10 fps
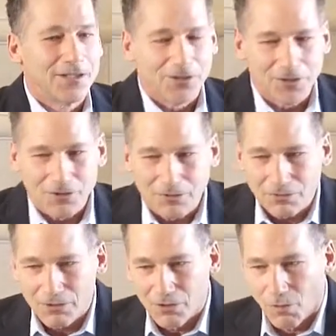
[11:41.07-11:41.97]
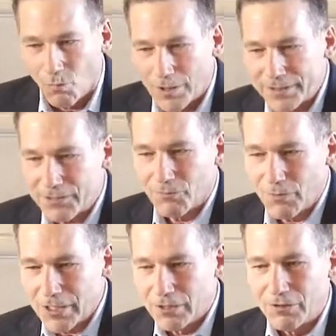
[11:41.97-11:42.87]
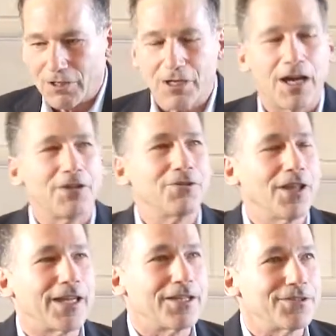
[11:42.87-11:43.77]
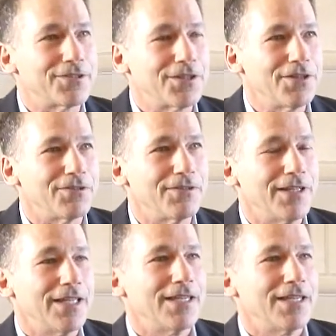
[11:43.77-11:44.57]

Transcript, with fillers: to what's the real underlying concern,